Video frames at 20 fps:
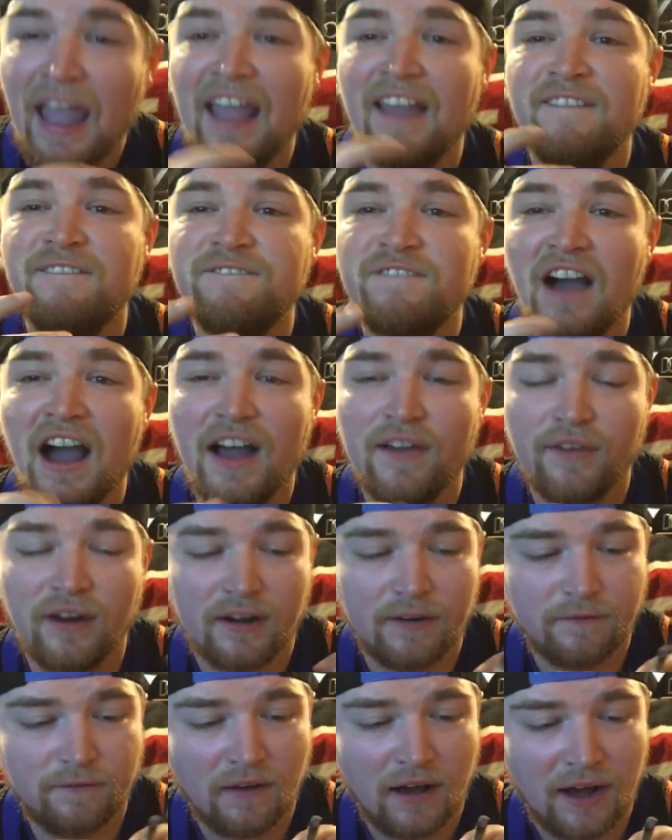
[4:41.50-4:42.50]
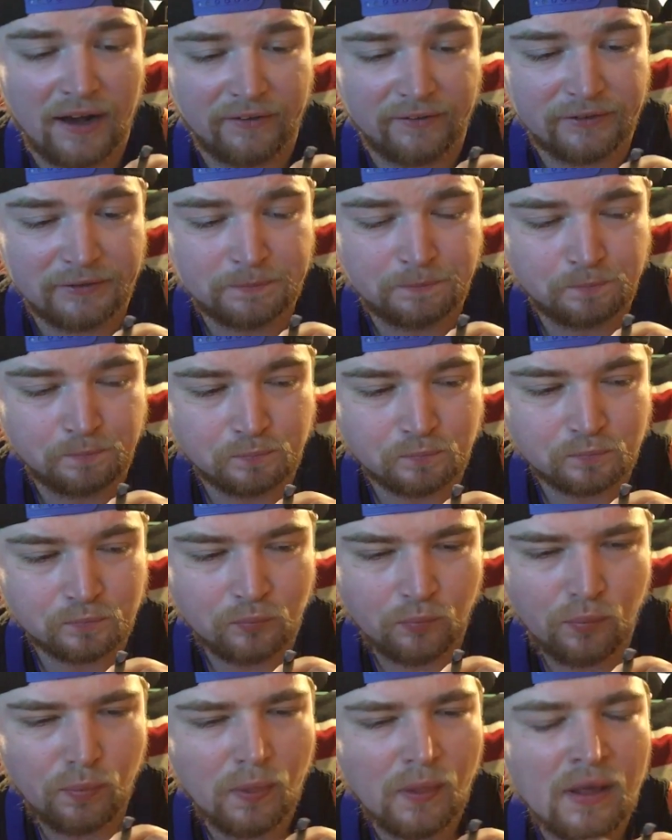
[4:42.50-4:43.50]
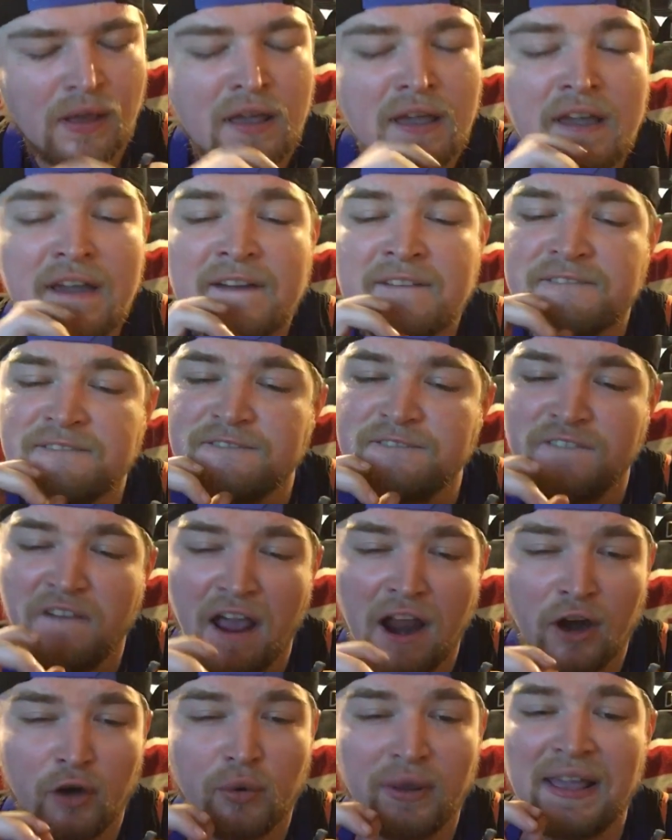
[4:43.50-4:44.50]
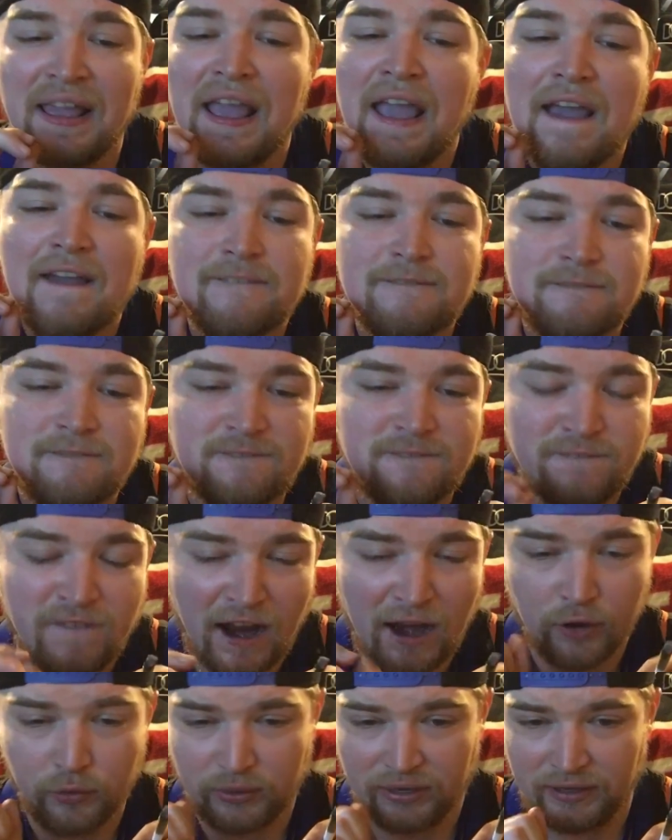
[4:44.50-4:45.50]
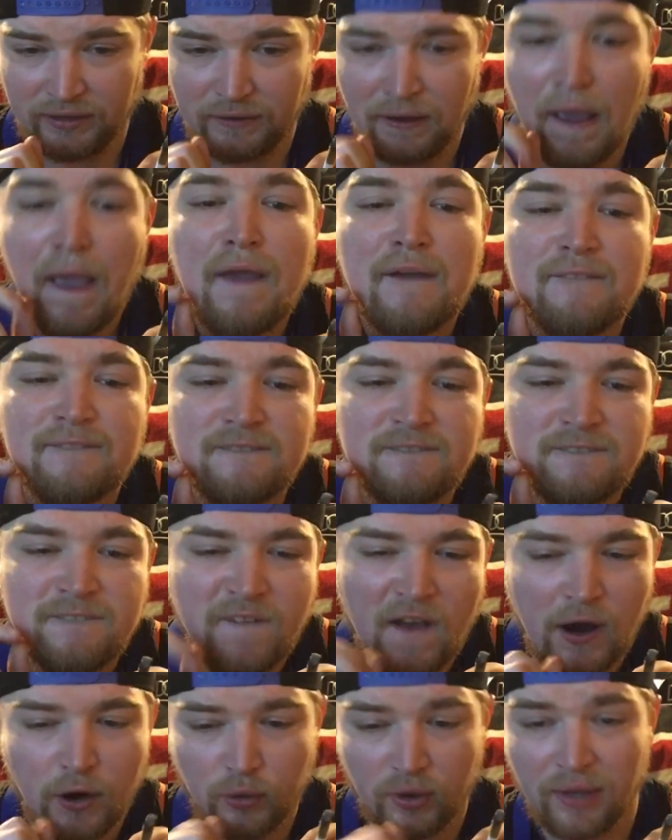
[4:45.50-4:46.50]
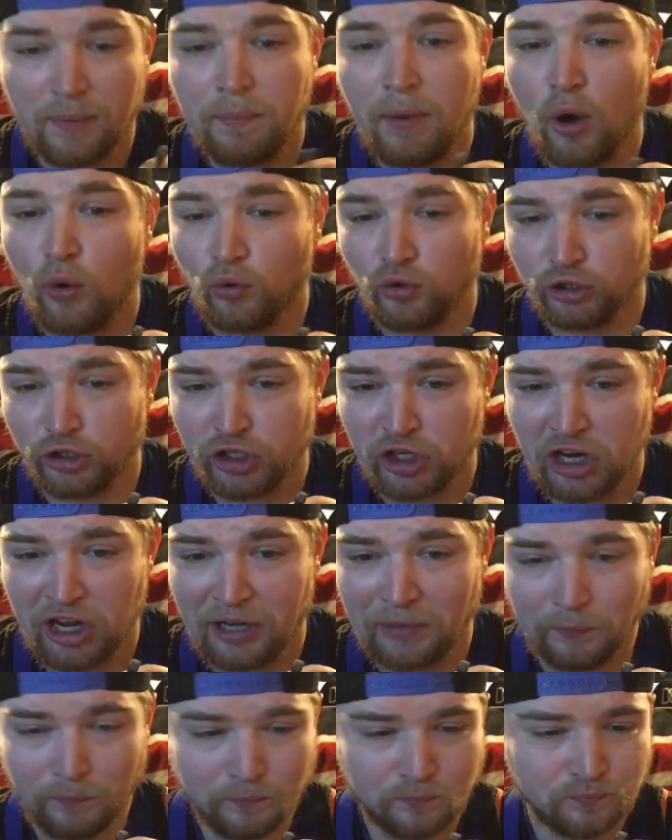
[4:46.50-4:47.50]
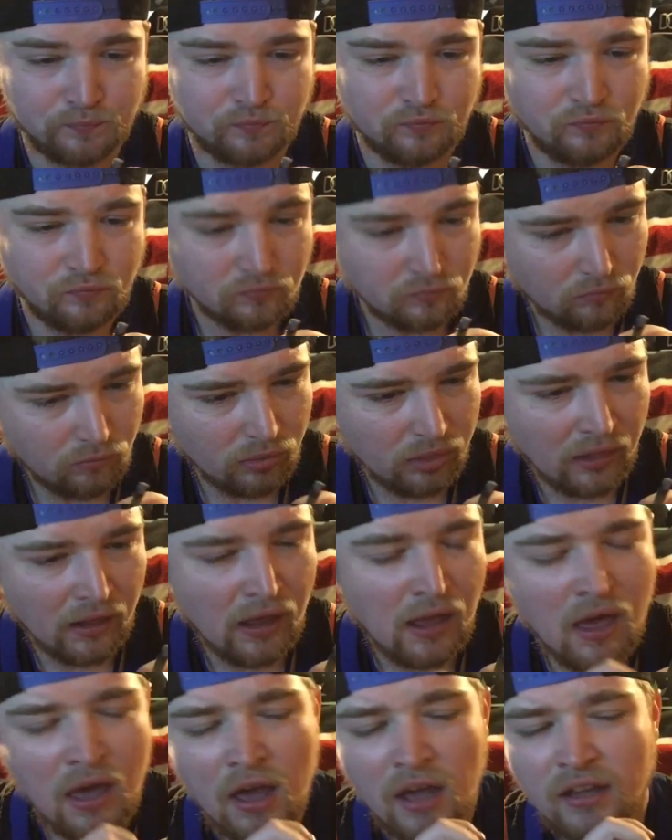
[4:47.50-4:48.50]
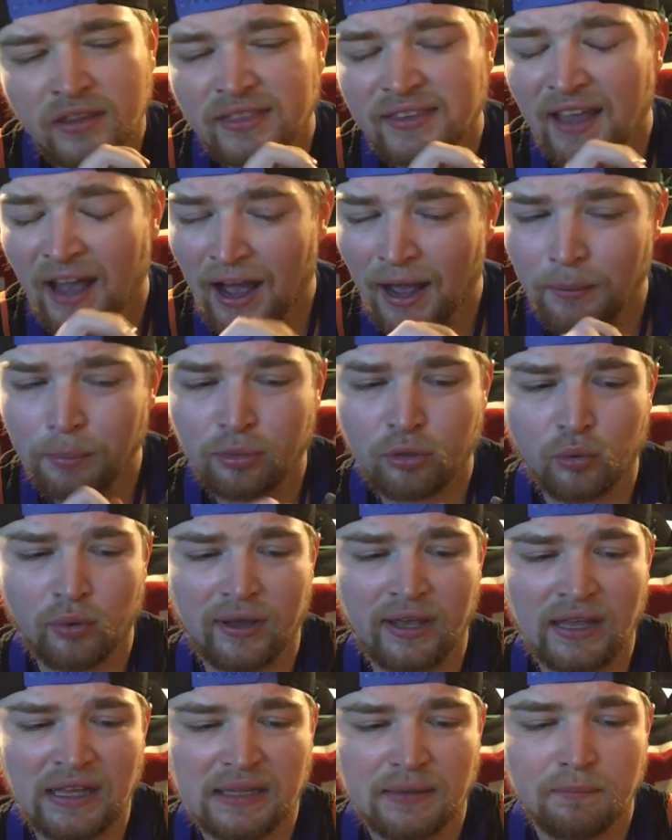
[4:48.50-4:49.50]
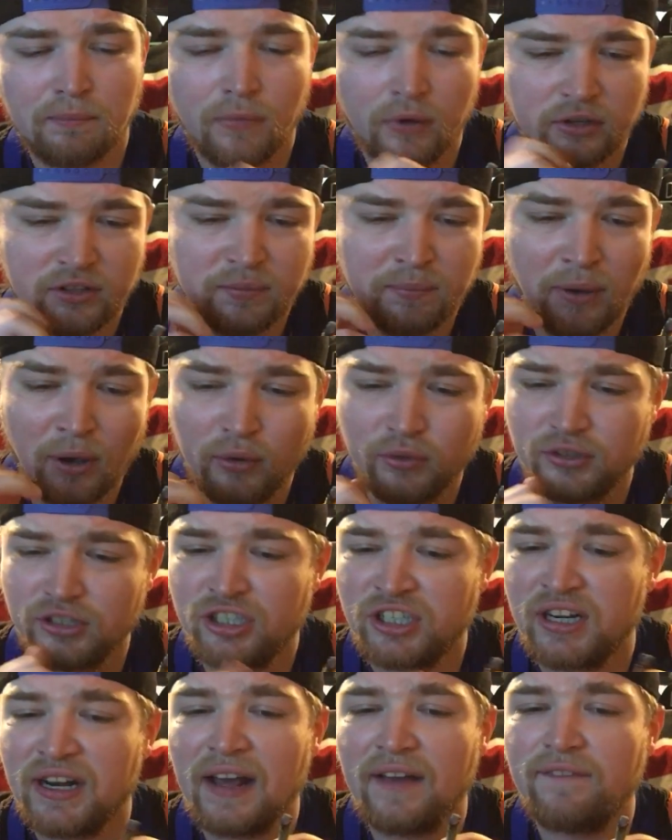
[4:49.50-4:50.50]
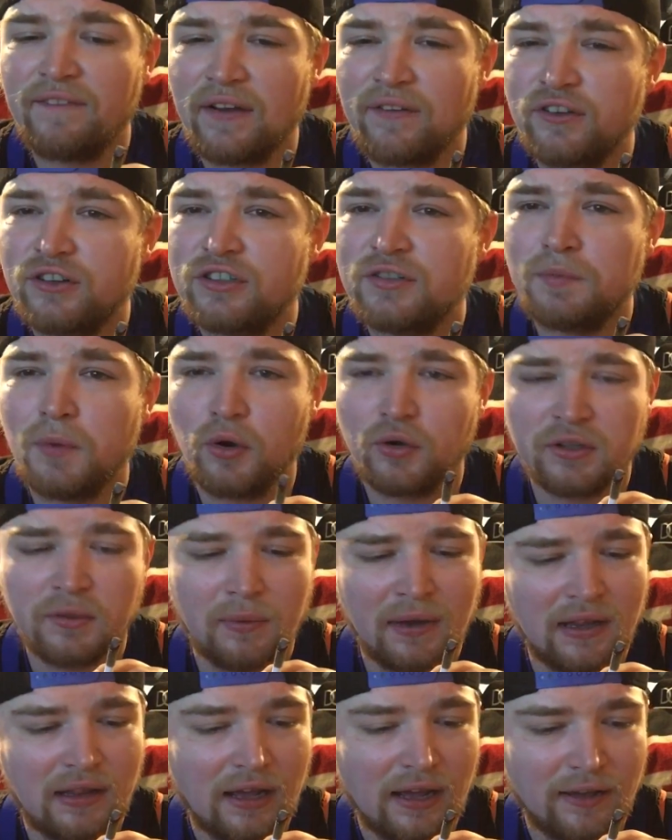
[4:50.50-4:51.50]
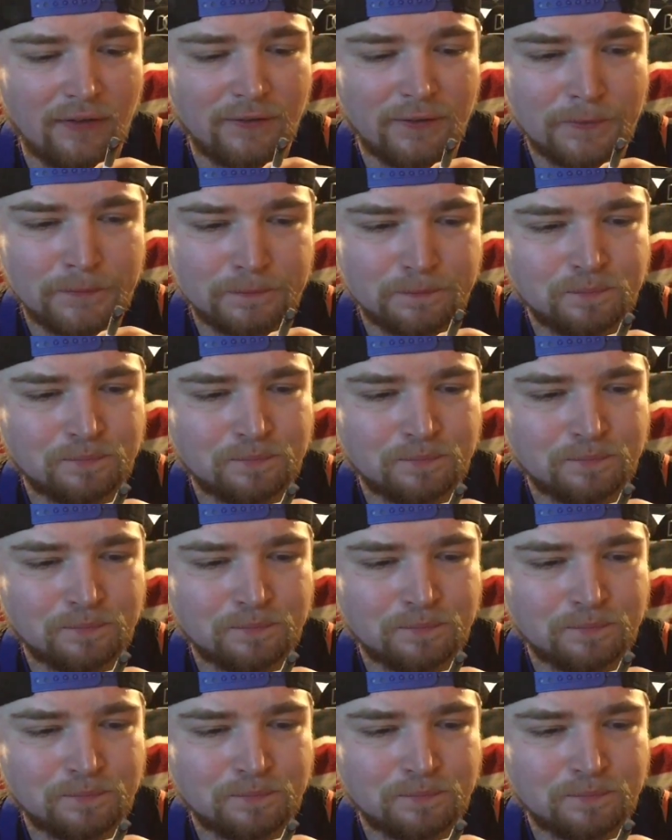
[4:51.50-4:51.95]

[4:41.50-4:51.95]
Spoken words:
a 5 out of 5. Very, very, very potent shit. Top 3 most potent shit I've ever smoked in my life.